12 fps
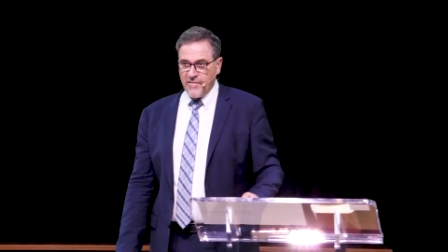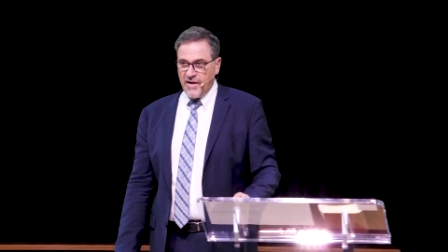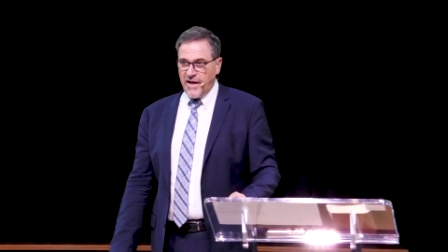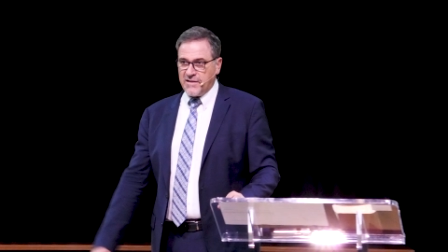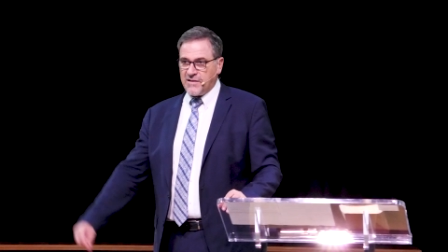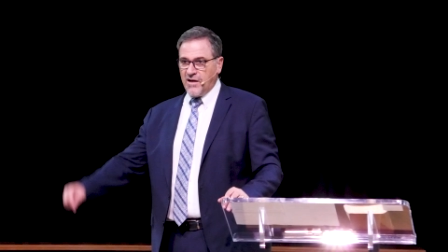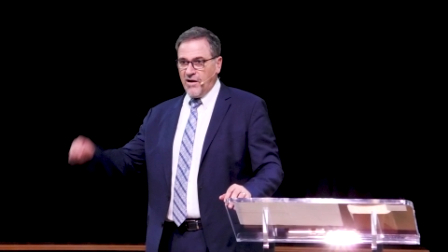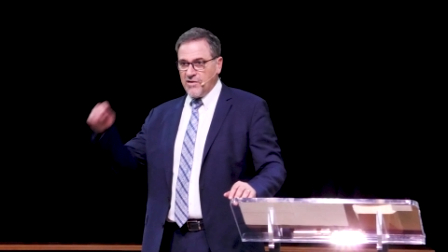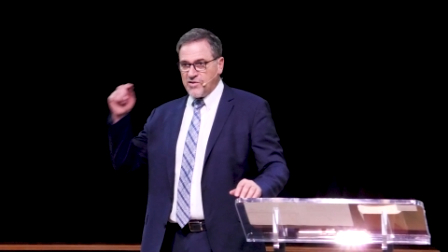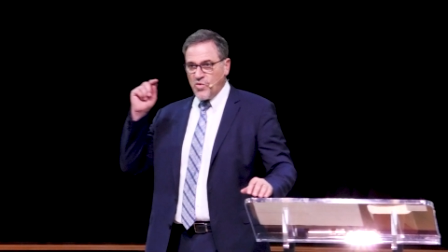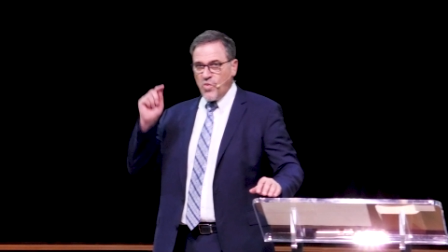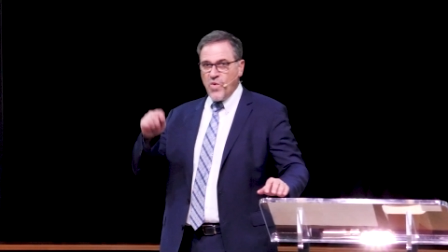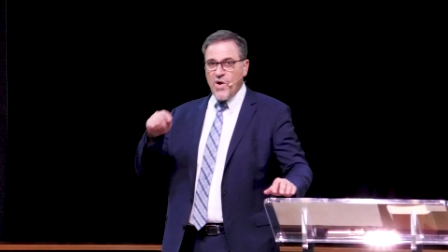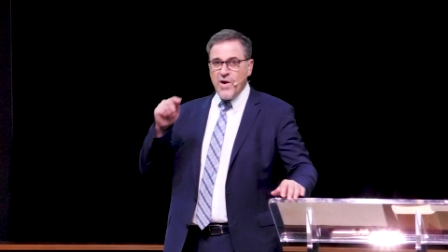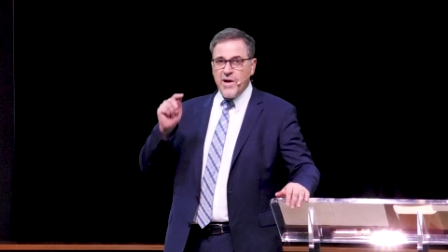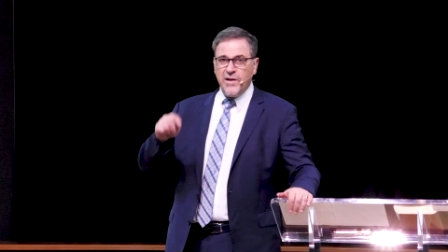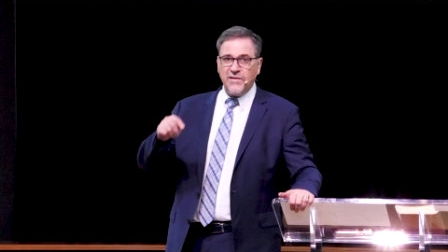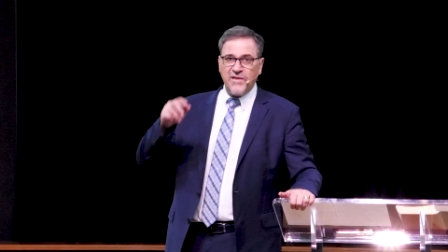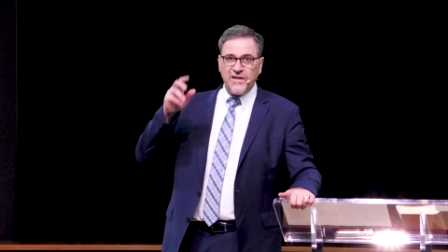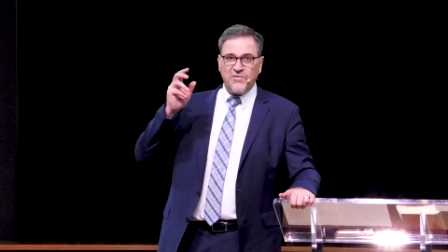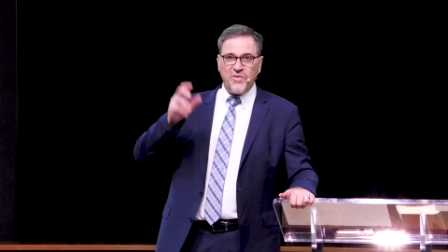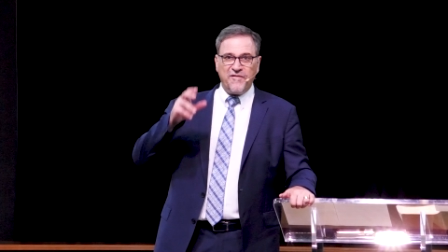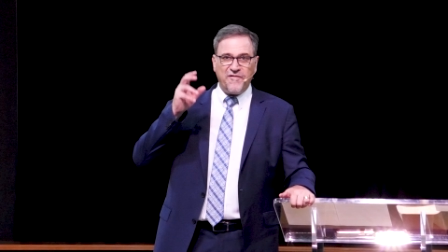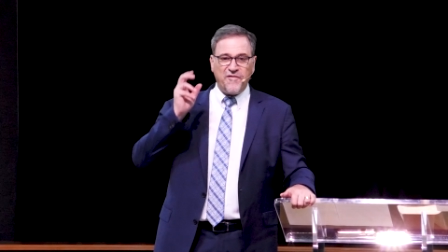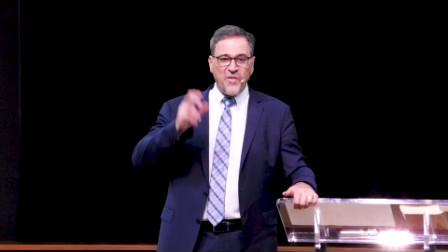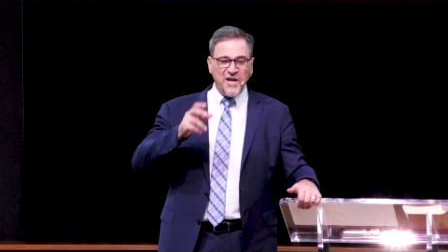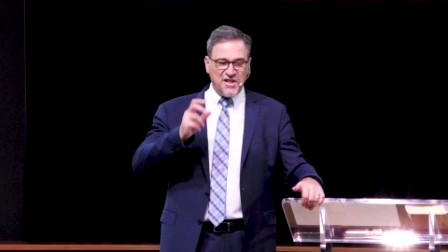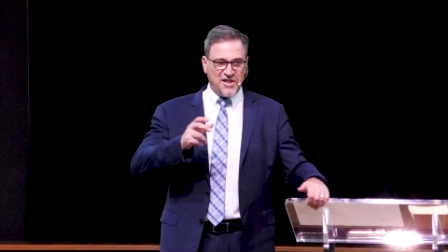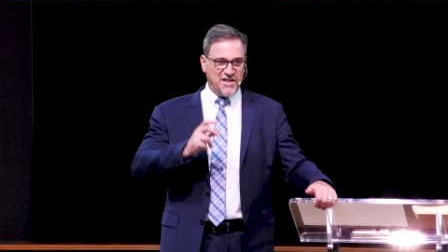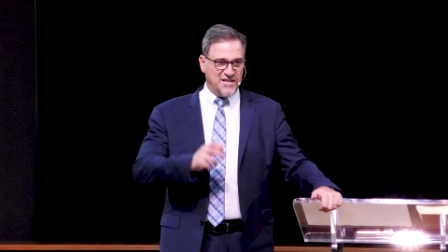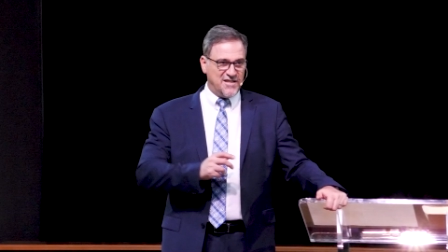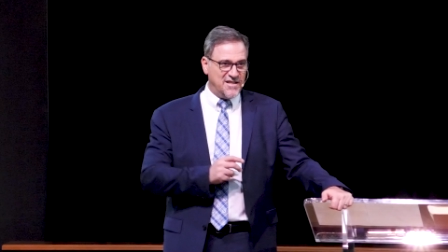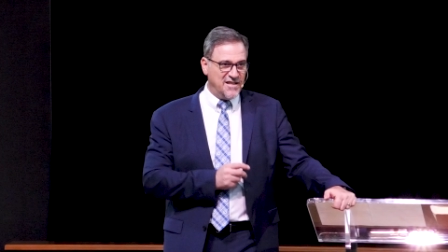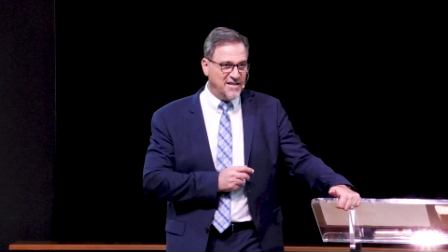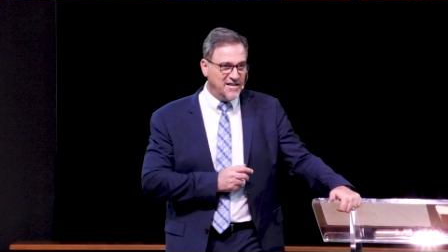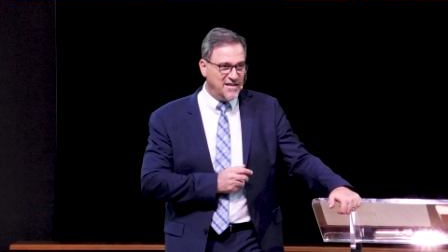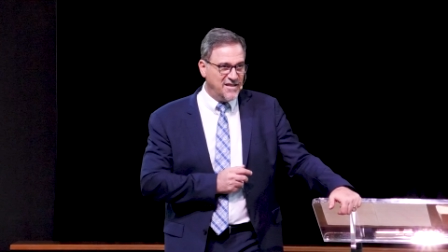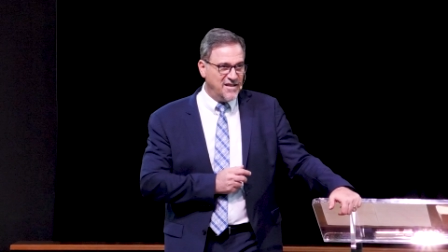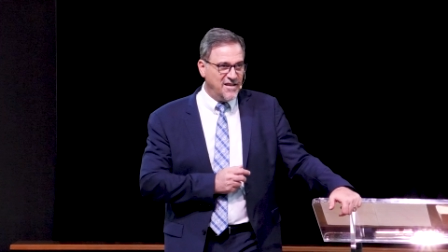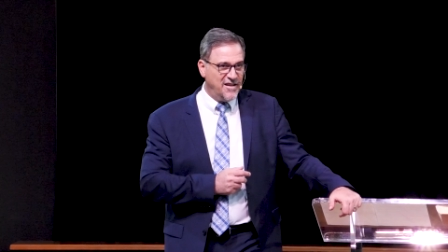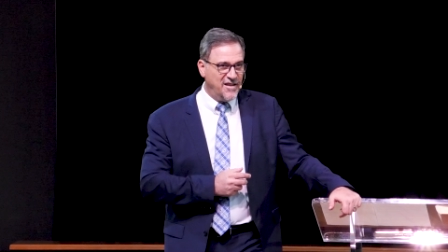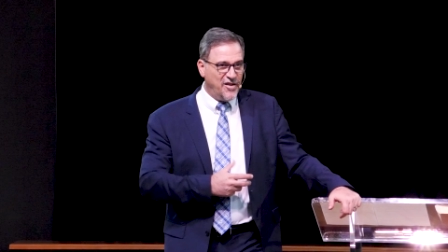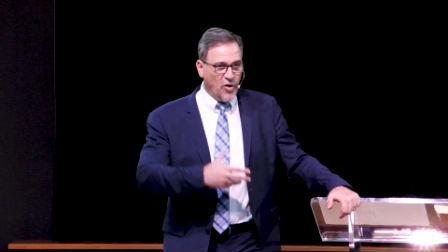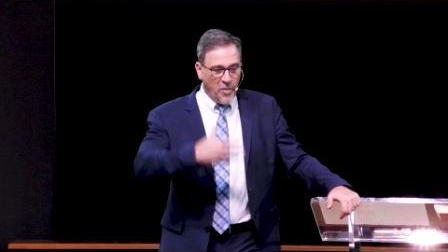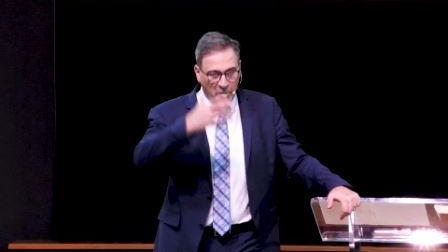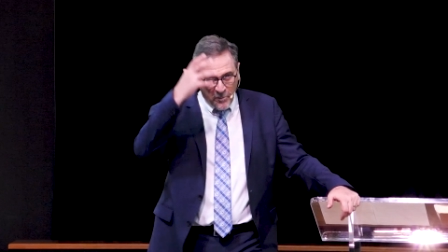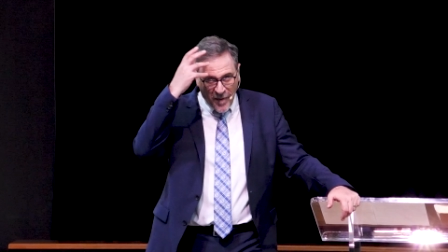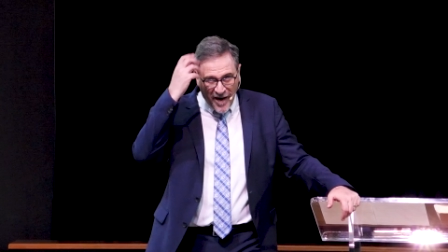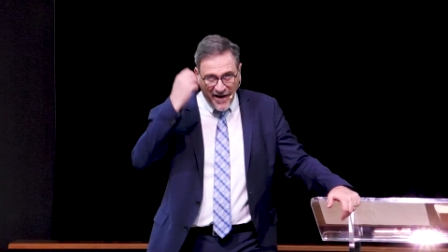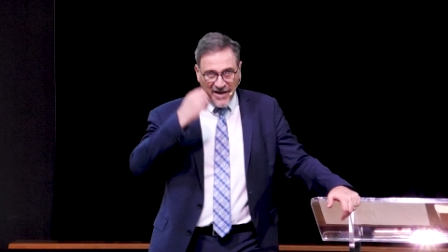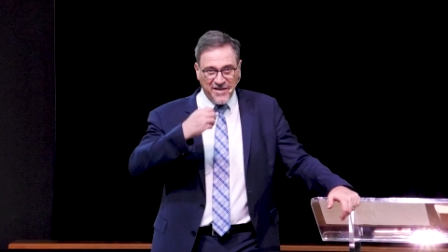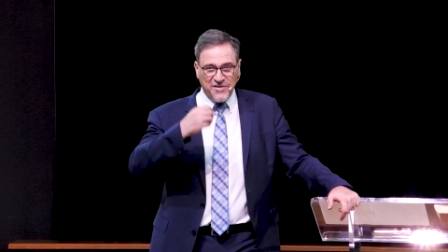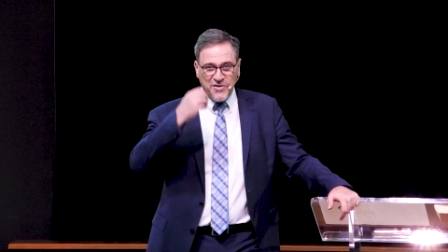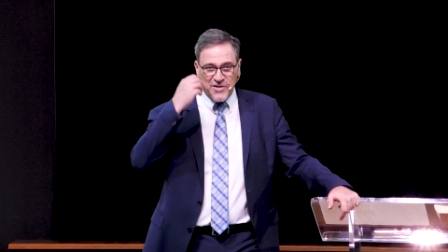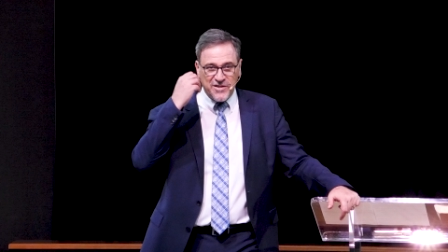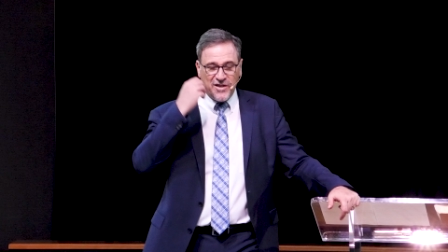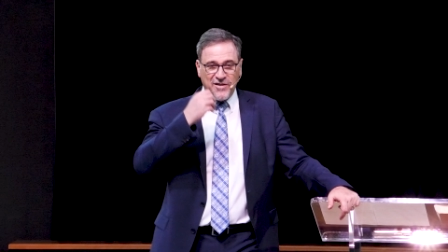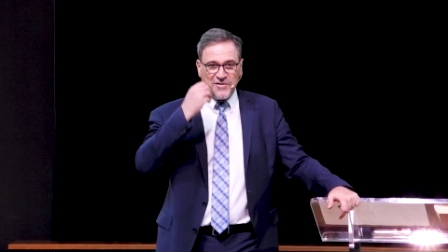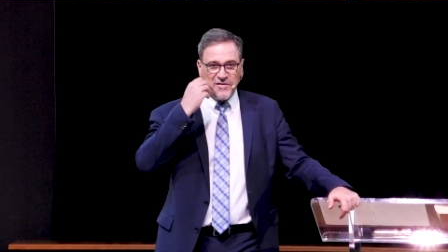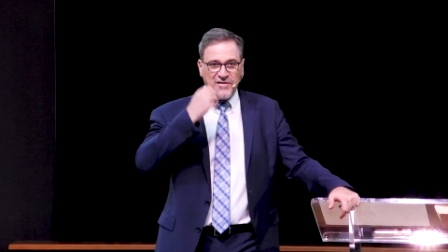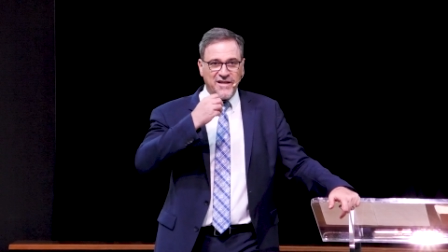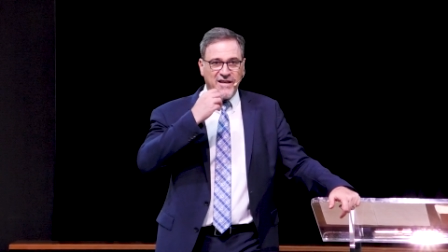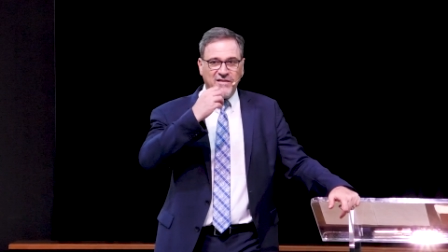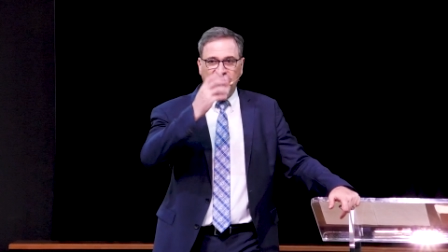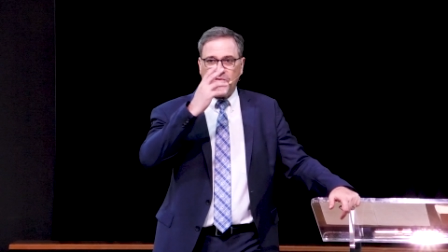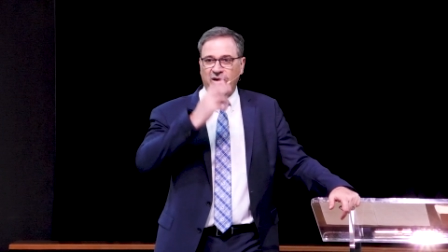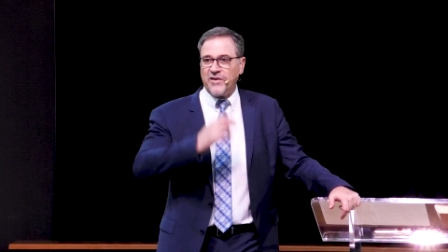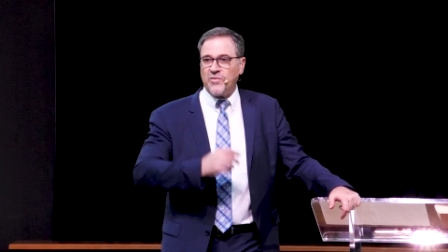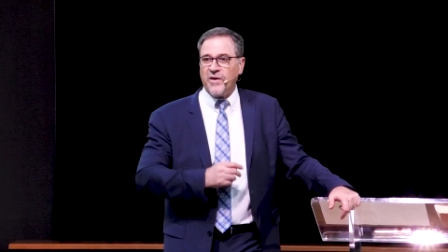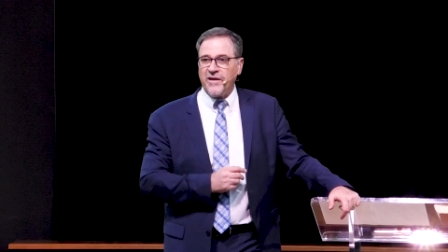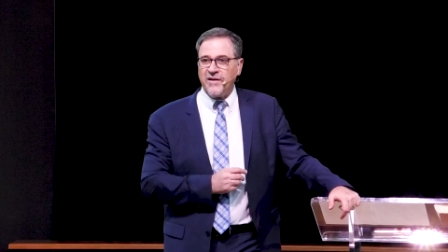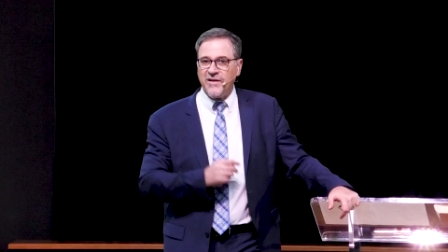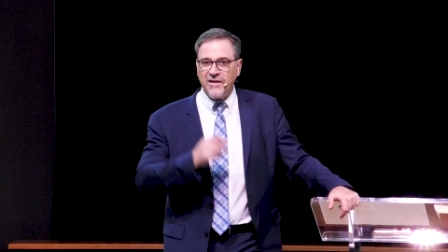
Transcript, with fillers: It's God's word that refreshes your mind to start to think in the right way.